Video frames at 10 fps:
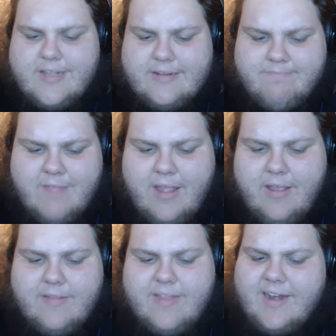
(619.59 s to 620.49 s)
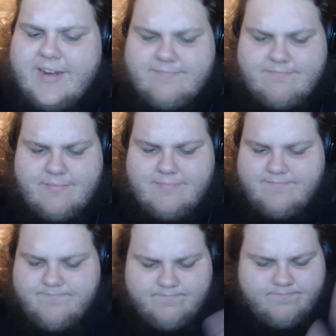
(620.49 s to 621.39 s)
And that didn't
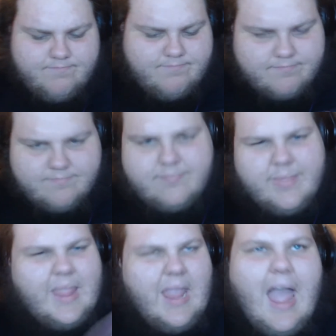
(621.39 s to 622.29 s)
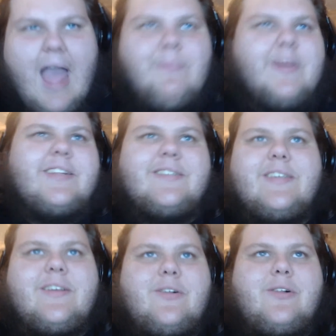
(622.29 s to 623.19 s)
happen
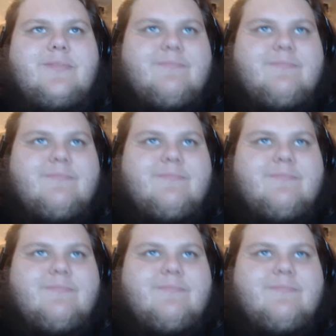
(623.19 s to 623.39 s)
until